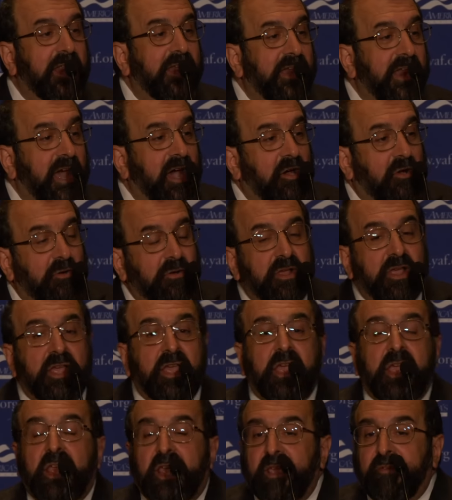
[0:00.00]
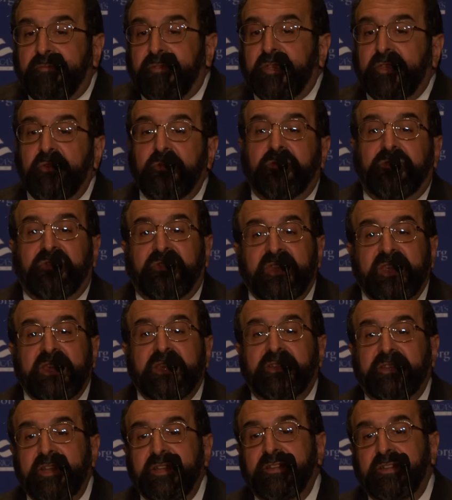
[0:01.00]
Now, if you
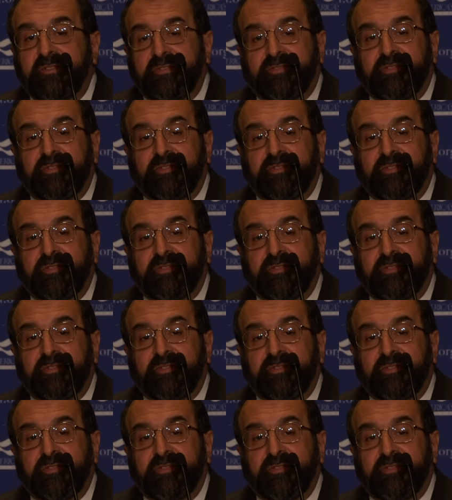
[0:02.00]
see Linda